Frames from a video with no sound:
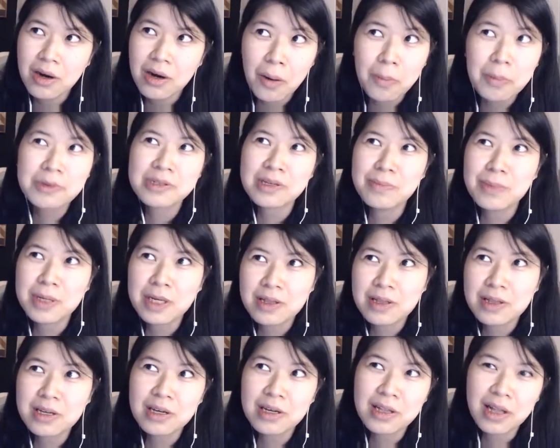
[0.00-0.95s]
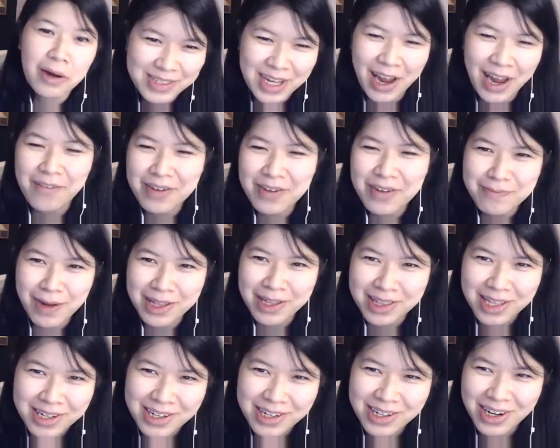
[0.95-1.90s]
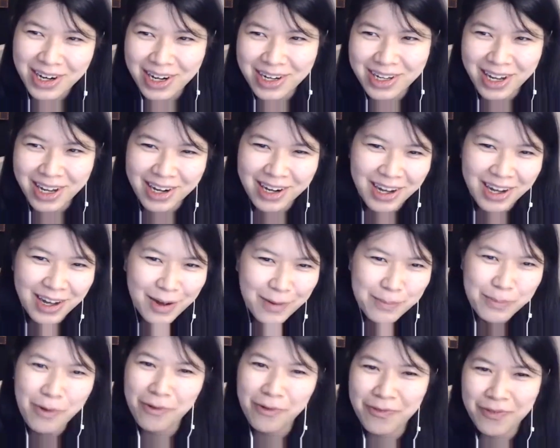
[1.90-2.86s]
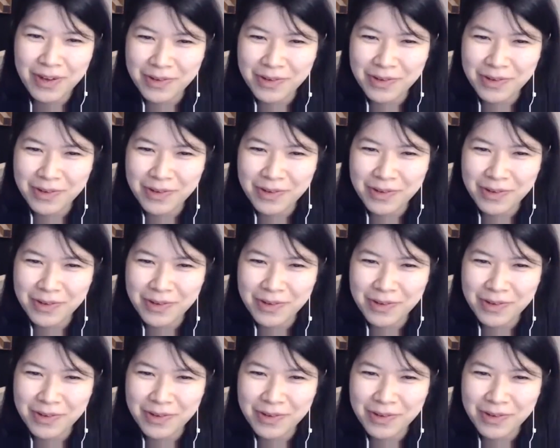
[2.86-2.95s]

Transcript: almost immediately I was having my dinner and then poof,